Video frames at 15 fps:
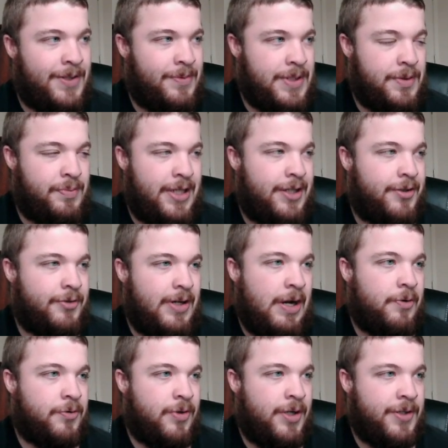one of the better
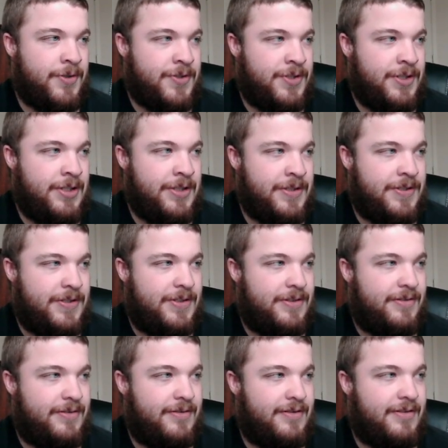route runners in
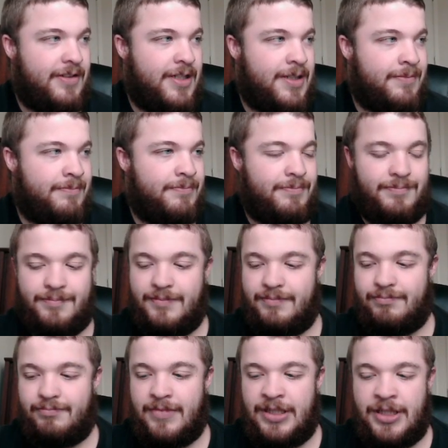this
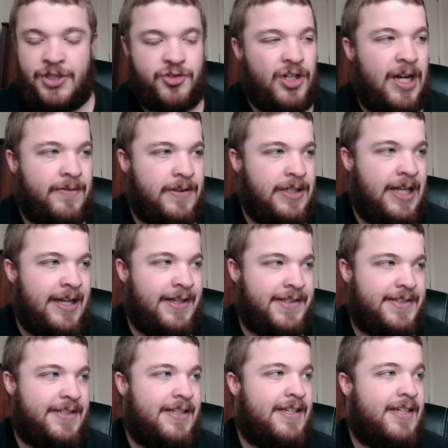draft
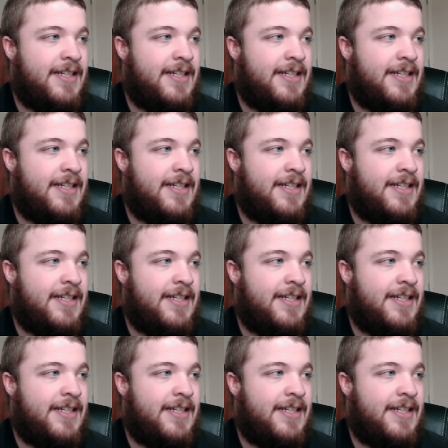class.